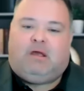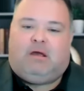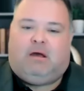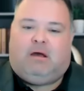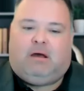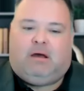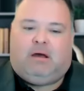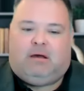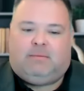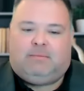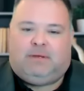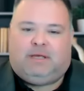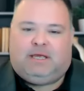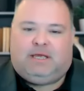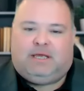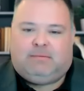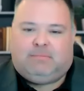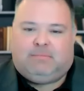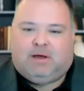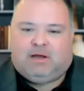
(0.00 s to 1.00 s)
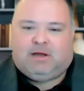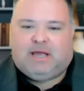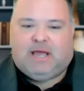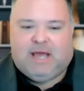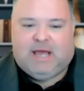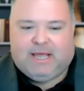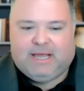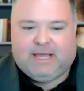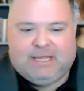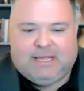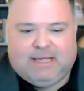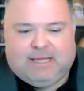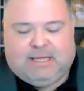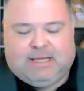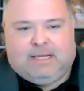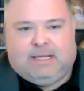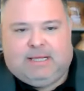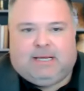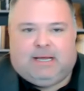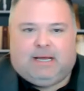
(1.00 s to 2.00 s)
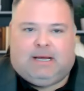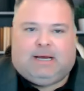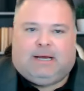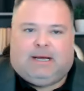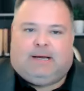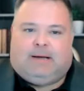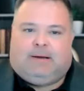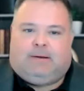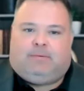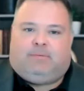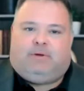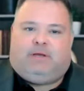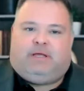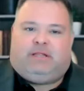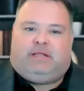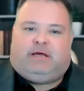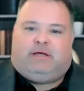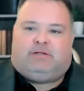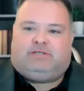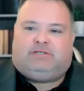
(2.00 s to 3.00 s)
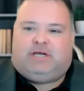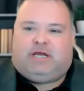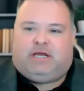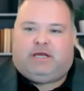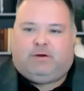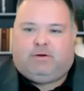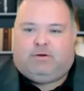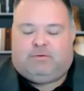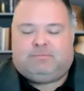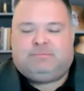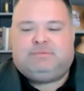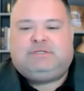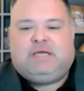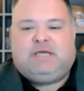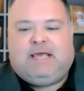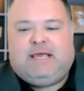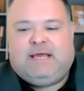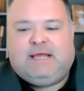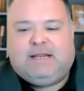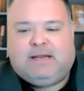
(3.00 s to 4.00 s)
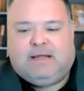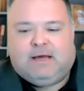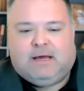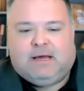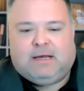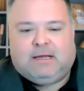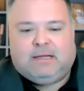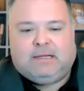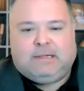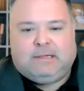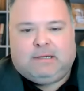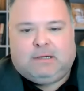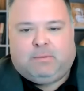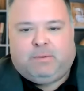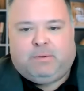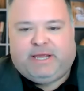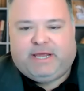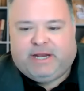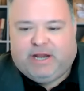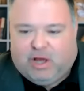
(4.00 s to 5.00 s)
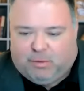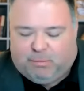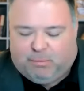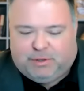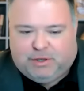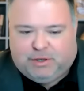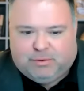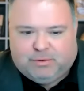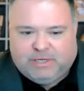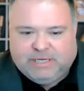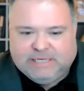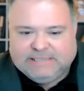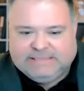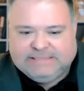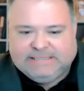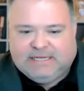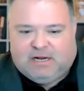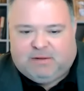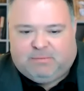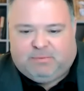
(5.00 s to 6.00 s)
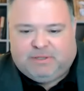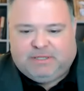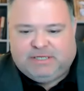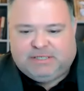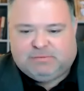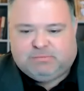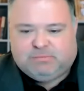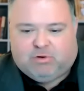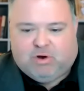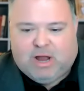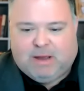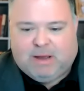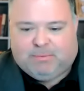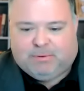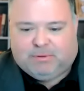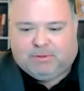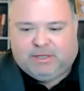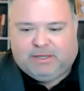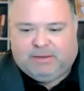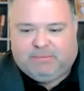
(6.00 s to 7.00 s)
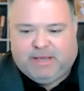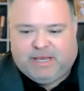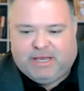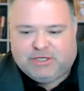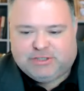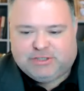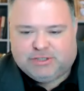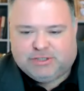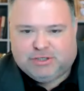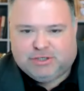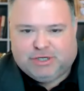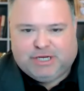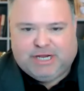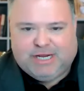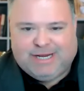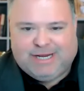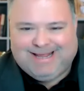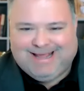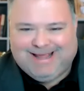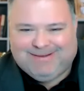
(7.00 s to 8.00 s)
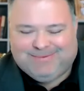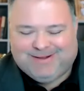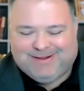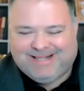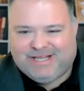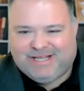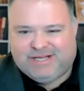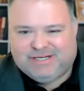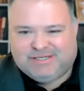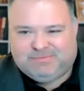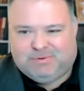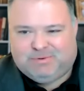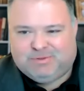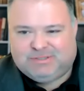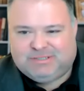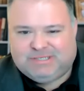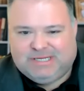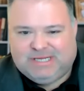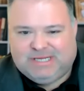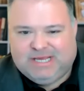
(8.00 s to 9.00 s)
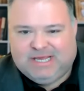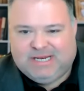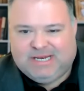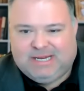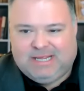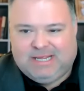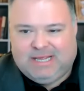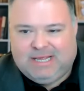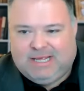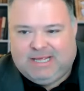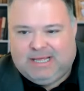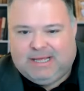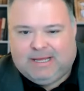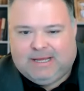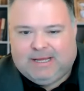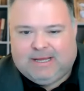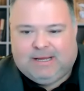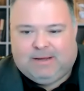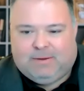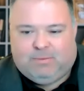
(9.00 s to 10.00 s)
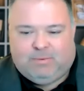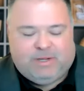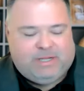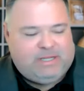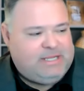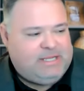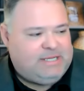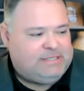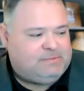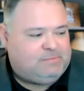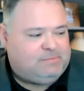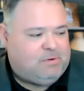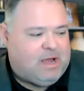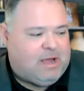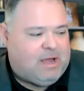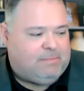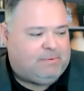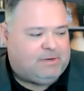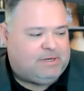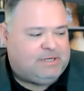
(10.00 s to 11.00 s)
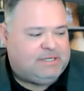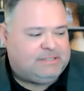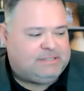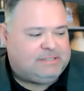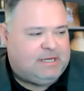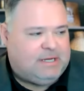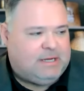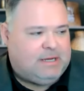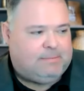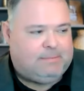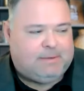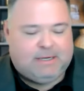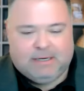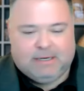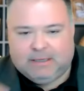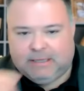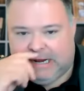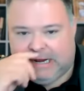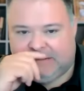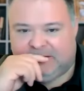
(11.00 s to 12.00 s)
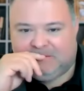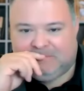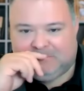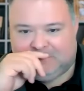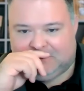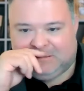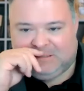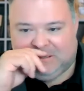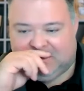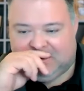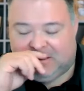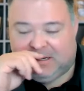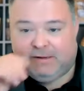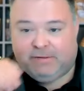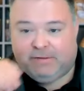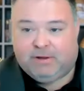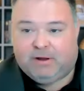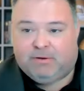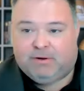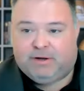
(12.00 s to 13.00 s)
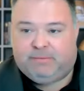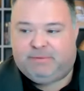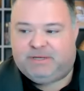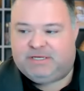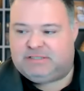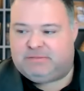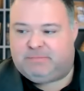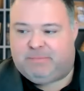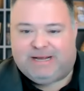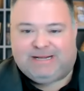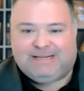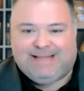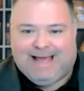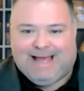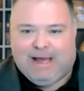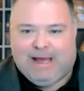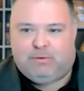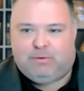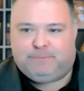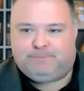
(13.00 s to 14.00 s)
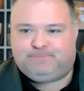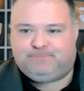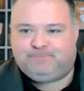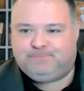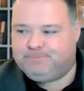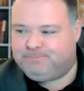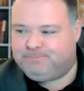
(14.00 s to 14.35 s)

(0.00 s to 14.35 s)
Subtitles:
in Buckeye with LGI Homes, and we can help you get set up with these properly, make sure you're getting everything you're supposed to get with these properties. And a lot of them, you know, are going to already be spec'd out,